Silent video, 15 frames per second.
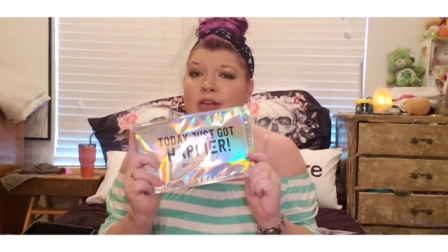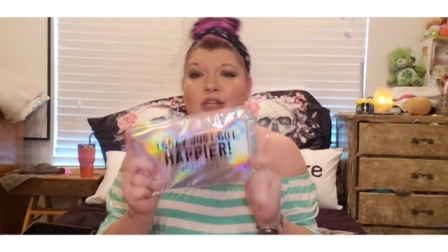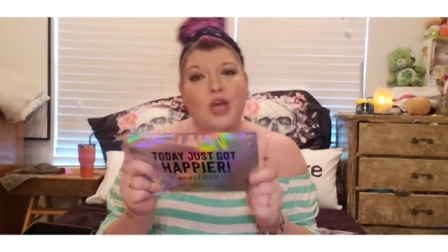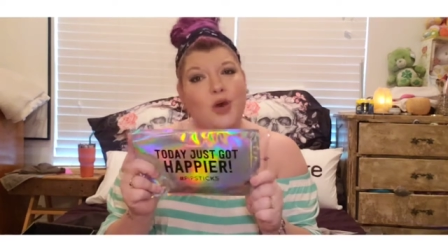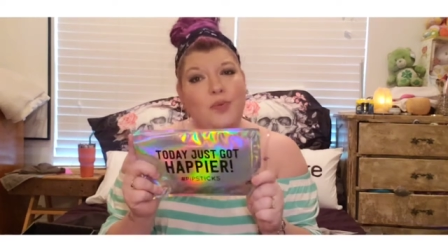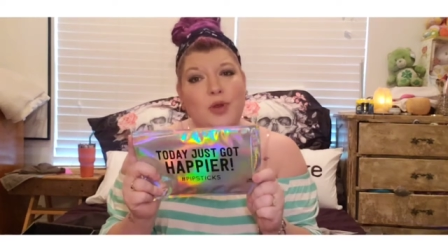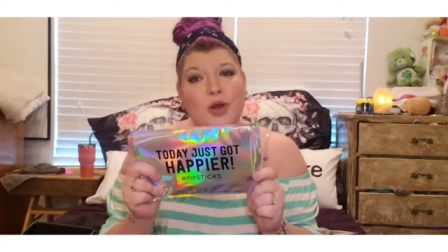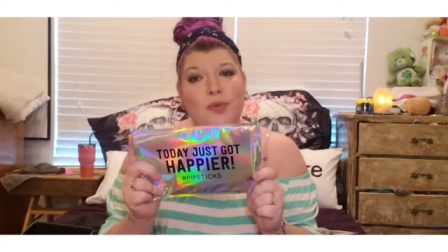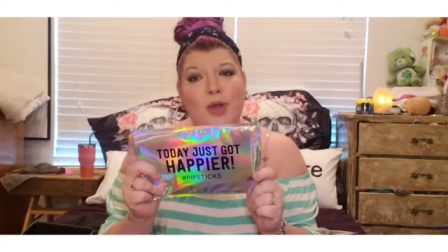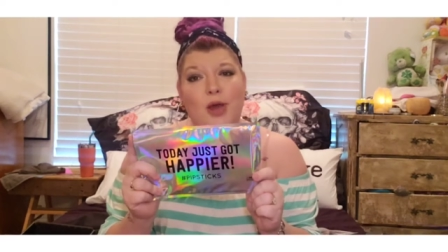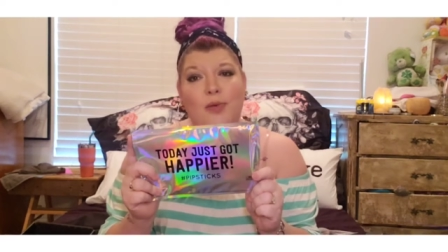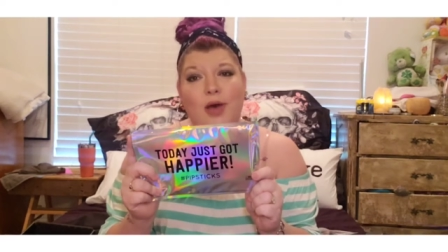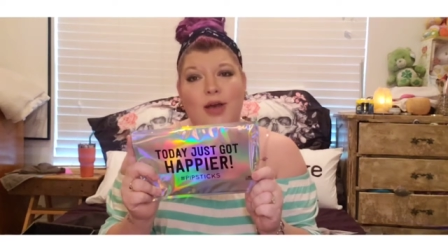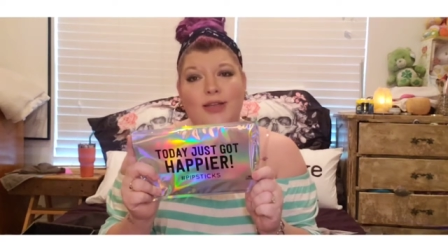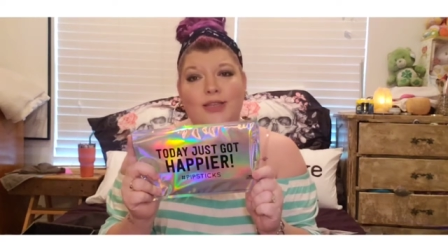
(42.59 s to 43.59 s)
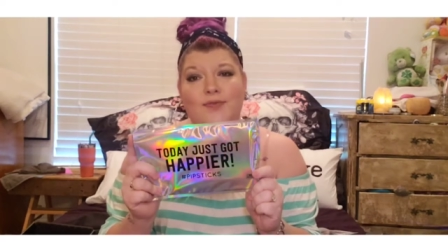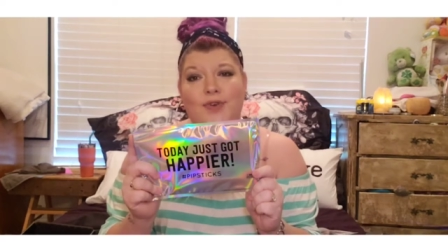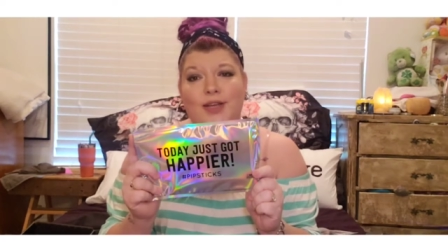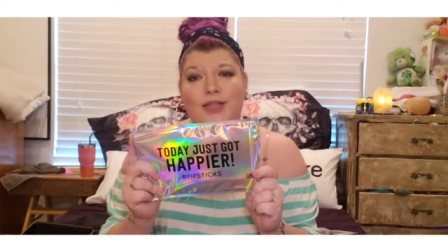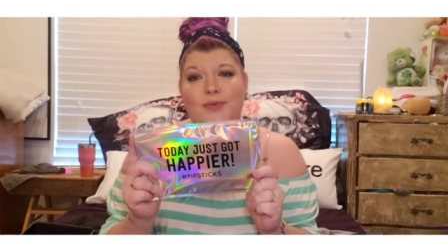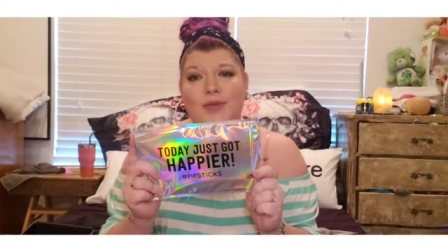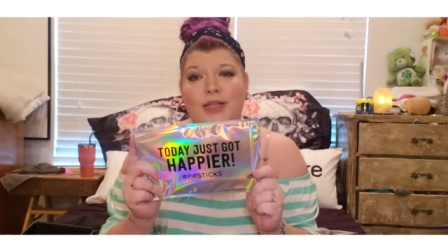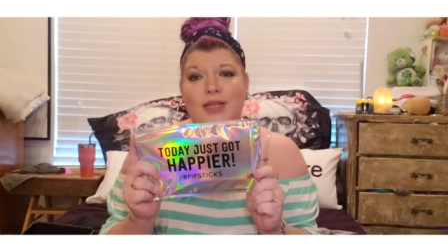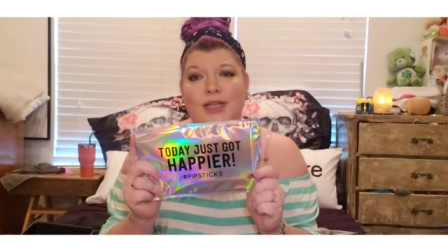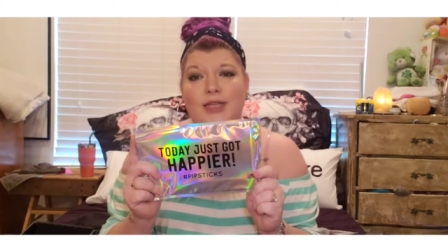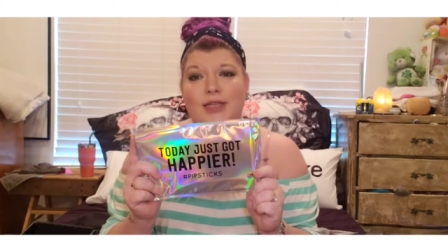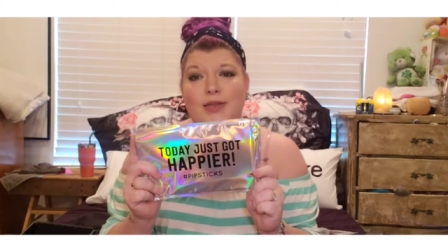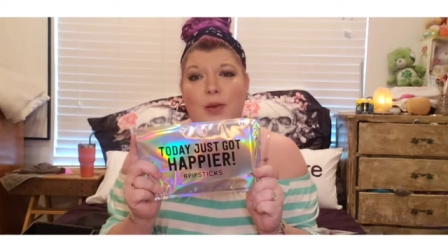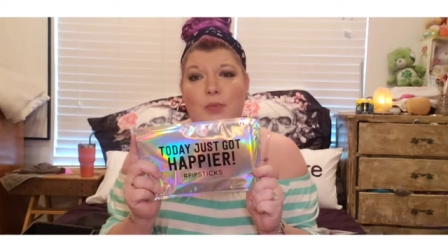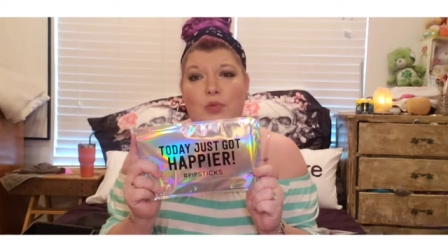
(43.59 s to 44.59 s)
open your mailbox and find something
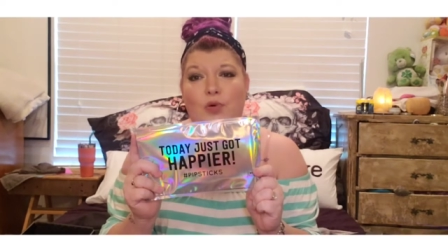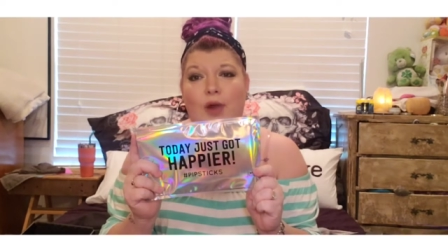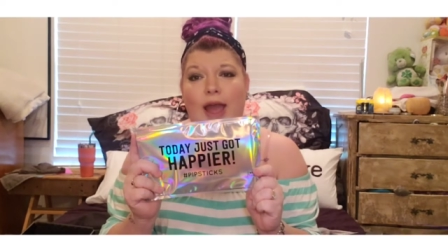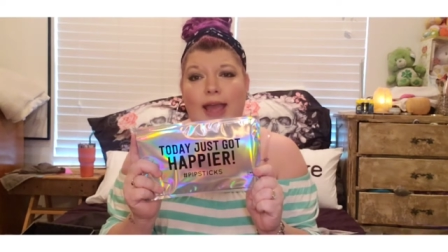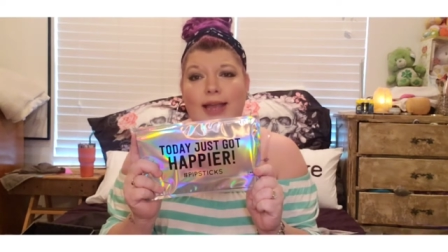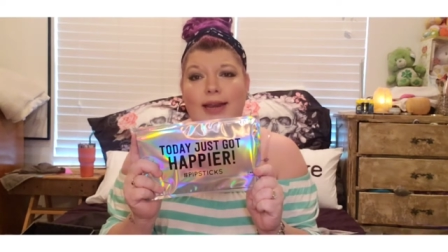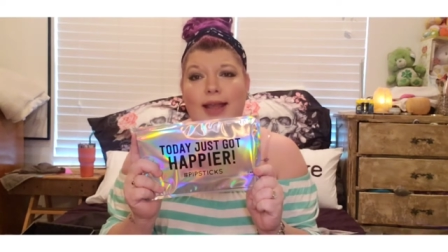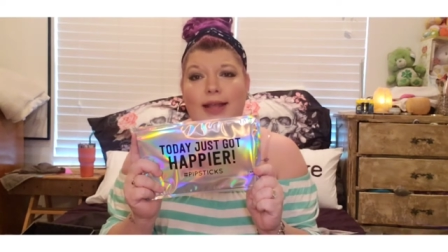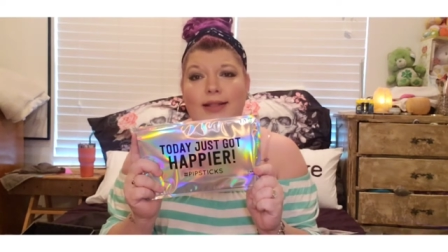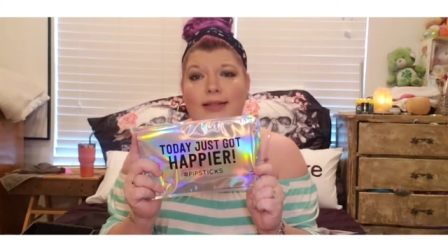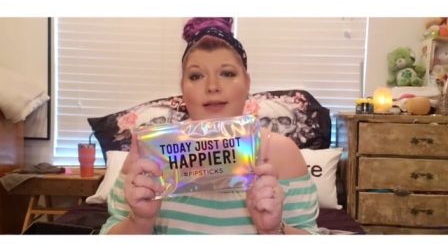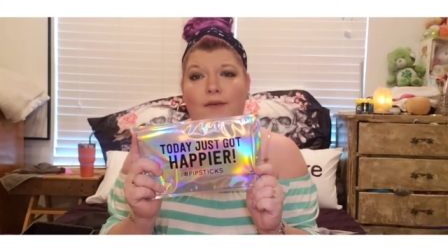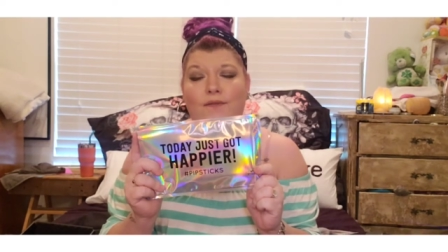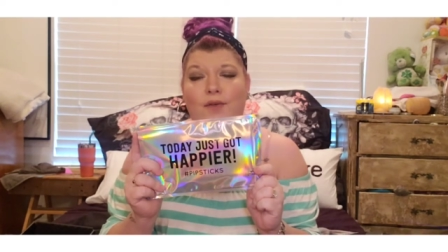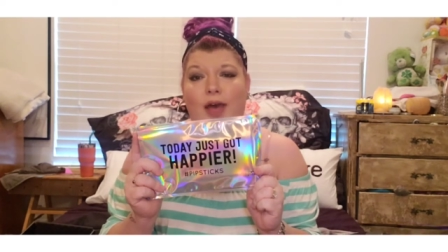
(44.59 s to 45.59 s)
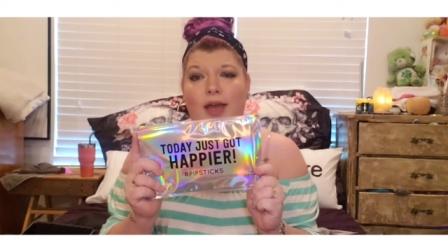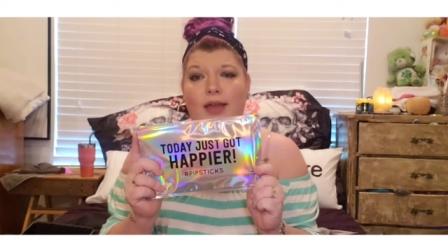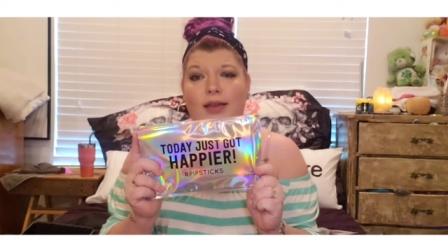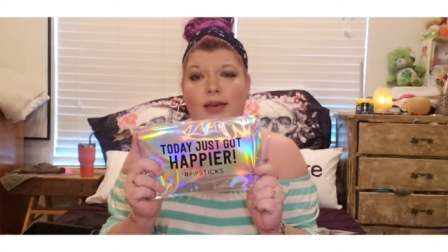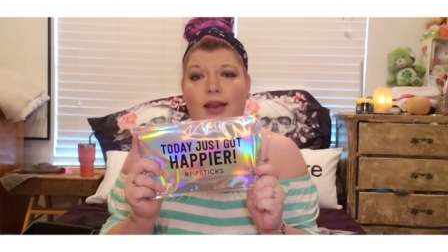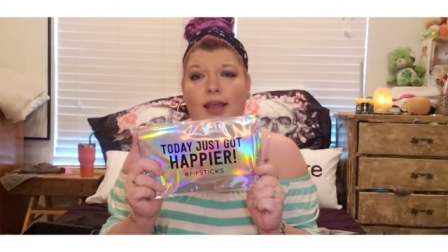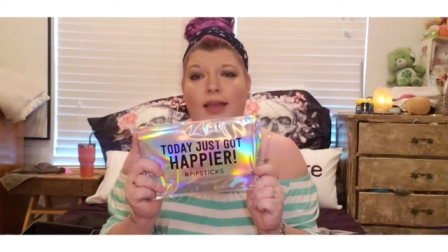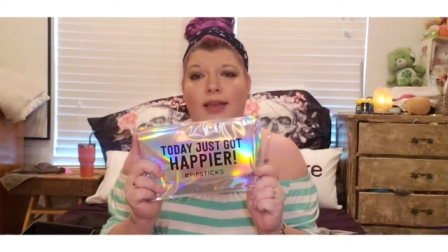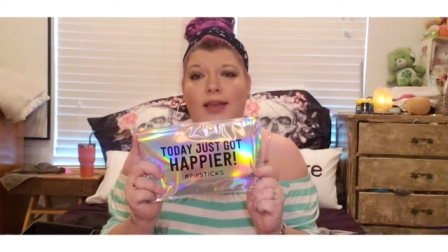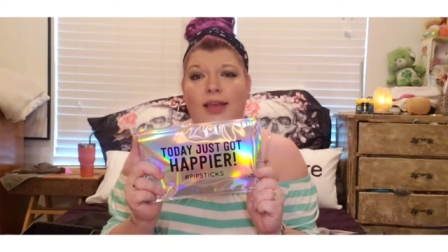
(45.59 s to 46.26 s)
that's bright and fun